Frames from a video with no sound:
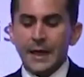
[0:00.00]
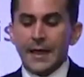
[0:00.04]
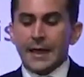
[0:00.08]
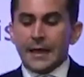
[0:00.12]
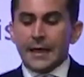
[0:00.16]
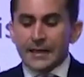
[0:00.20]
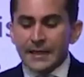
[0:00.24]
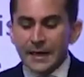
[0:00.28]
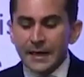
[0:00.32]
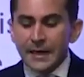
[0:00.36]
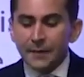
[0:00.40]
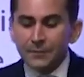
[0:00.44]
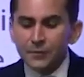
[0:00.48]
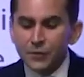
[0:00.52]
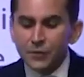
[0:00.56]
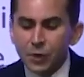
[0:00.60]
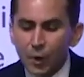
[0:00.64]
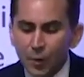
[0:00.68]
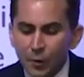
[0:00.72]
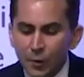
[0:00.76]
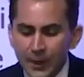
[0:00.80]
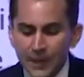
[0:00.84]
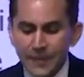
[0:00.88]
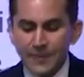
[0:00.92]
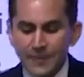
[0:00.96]
They have
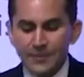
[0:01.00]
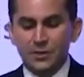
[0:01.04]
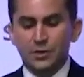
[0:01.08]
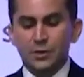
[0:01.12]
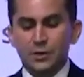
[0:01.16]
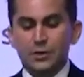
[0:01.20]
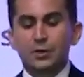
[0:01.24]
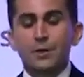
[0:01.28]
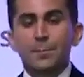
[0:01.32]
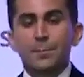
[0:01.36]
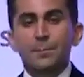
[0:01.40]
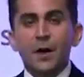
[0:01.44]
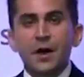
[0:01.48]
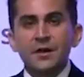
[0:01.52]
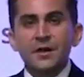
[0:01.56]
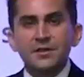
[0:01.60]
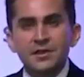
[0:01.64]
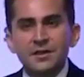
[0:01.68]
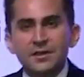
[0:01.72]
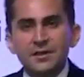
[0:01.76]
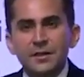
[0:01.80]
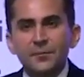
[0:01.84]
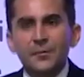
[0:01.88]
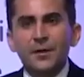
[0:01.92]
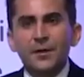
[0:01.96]
showcased the
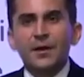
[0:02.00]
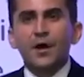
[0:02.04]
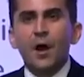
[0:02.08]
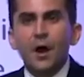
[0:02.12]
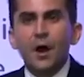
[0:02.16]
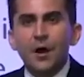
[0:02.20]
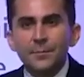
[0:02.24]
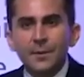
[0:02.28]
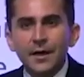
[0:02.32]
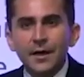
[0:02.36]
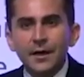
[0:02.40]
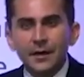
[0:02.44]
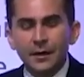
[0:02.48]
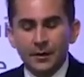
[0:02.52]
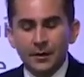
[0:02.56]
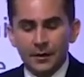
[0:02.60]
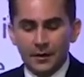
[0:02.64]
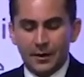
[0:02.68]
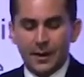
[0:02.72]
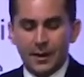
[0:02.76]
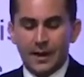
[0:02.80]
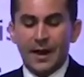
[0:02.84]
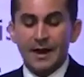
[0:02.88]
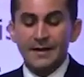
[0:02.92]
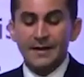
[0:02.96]
positive economic
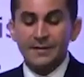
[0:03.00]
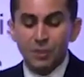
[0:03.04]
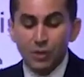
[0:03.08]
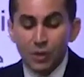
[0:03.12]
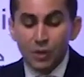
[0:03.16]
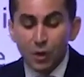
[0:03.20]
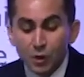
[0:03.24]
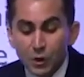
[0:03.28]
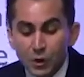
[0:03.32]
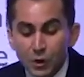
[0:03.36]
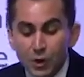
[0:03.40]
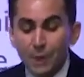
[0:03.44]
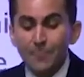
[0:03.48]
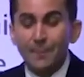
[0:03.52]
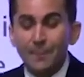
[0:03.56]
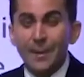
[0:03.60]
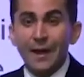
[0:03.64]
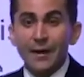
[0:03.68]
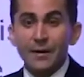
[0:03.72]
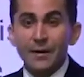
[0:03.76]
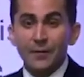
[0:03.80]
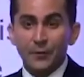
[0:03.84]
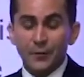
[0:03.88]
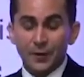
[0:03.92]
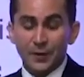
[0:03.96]
and social
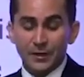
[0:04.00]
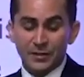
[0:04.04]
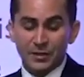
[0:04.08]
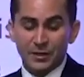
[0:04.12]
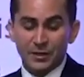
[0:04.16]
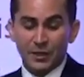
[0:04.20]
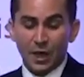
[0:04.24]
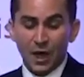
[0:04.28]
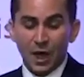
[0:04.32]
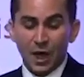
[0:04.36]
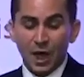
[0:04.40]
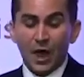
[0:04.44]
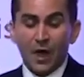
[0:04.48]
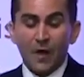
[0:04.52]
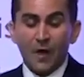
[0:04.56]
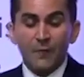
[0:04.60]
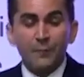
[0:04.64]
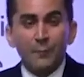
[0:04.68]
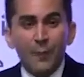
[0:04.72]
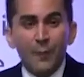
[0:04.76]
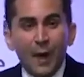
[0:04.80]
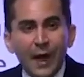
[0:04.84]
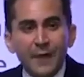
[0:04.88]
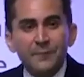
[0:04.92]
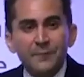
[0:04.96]
benefits of
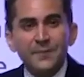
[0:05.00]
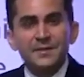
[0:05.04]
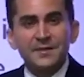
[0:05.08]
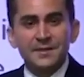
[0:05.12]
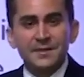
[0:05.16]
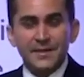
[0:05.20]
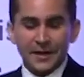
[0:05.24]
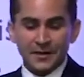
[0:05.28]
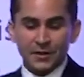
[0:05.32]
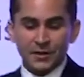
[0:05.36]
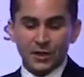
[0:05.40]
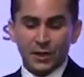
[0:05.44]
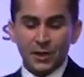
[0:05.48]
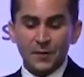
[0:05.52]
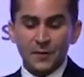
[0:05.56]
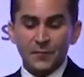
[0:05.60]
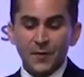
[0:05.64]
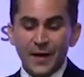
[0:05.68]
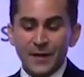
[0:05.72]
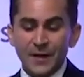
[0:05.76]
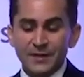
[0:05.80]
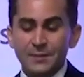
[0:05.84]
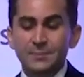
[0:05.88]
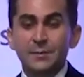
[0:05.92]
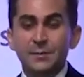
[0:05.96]
private sector
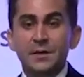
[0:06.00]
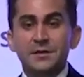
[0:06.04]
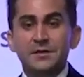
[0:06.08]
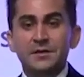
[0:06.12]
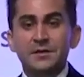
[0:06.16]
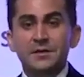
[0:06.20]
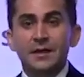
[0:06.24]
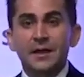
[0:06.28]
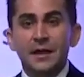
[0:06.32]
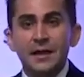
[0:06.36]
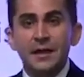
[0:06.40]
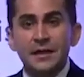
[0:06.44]
investments in